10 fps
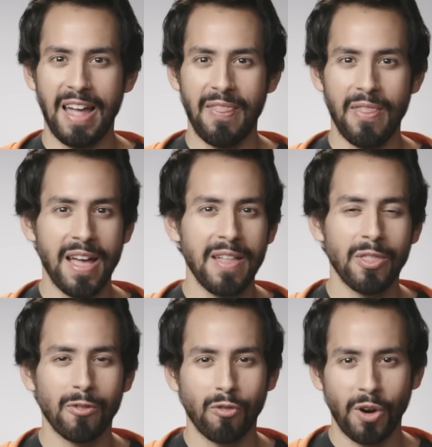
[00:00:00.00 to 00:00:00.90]
And
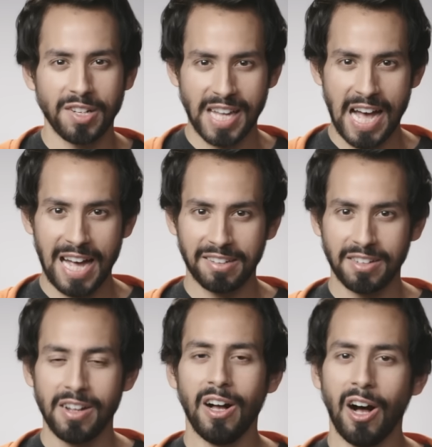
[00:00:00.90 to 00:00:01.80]
then the voice
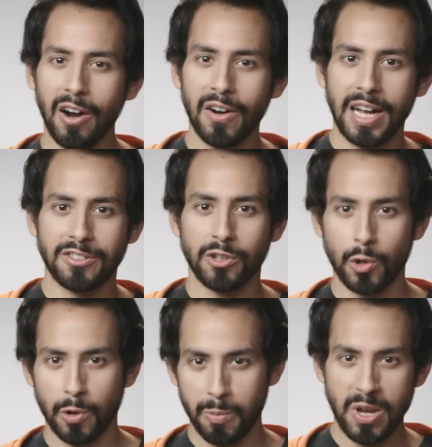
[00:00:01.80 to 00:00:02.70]
asked, all right, so
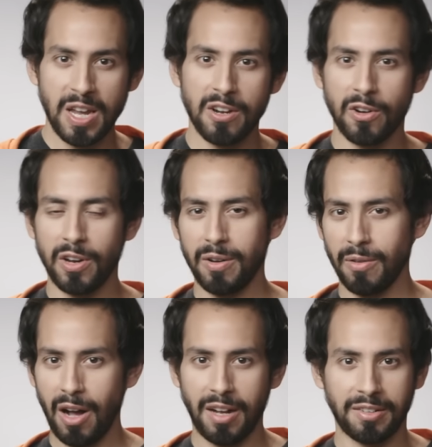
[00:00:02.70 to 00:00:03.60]
you're Ramin, you're
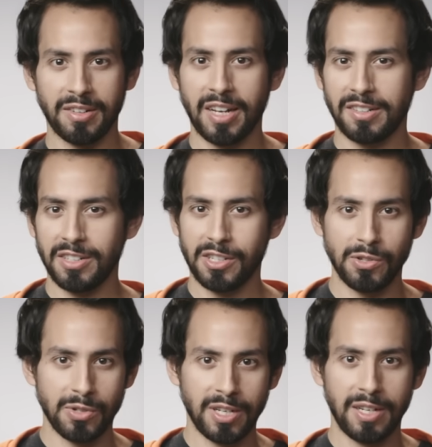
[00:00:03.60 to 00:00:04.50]
in Austin, Texas,
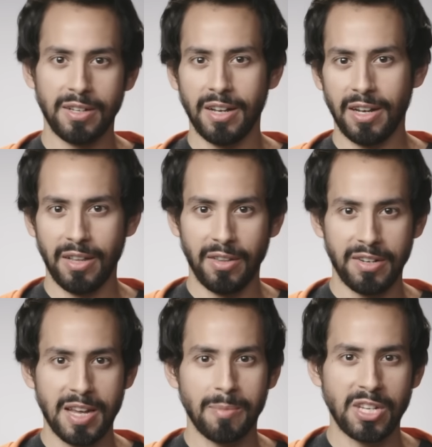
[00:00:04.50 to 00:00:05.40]
you did the
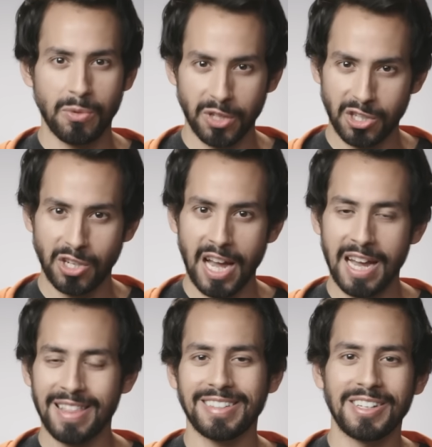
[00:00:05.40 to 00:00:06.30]
DMT with
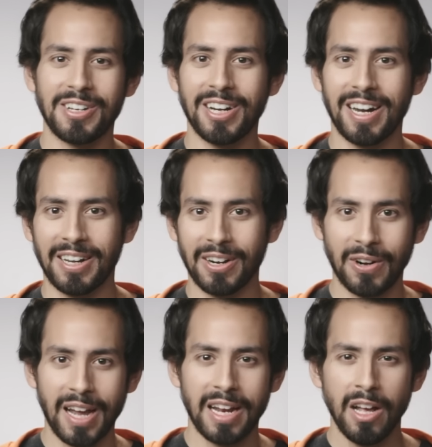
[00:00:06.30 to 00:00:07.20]
Shane, that's how you got here,
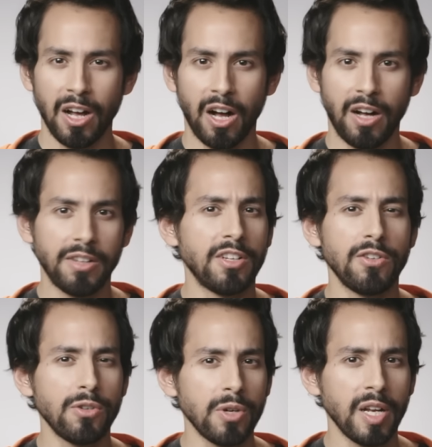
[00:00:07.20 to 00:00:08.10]
great. Did
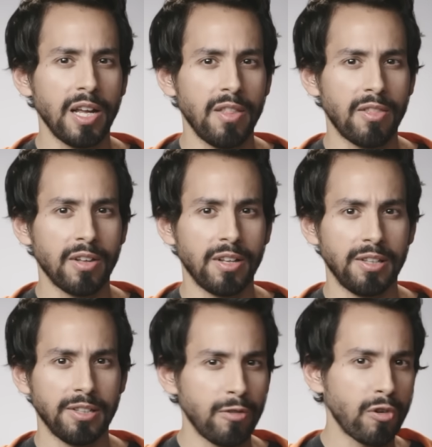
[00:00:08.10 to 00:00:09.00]
you do it in
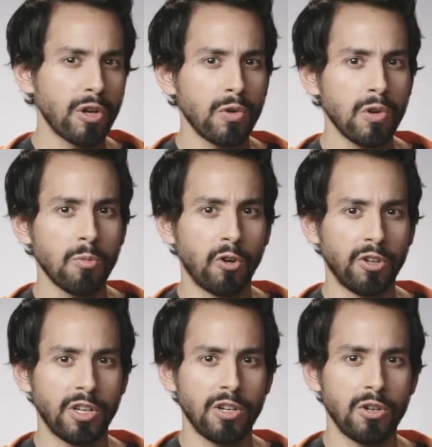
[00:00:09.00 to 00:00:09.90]
the living room, or
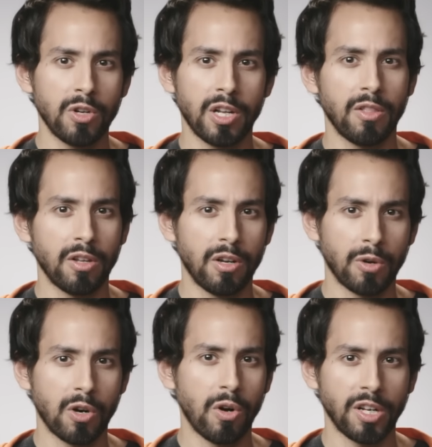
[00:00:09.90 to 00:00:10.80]
did you do it in the
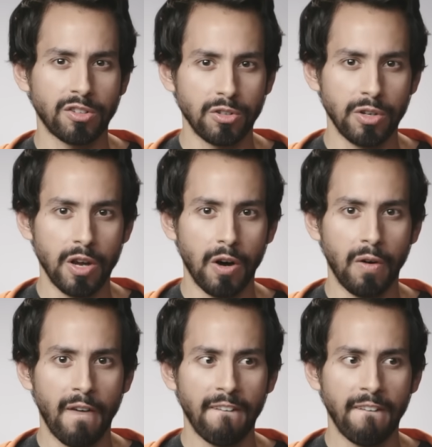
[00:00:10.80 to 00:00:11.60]
recording studio?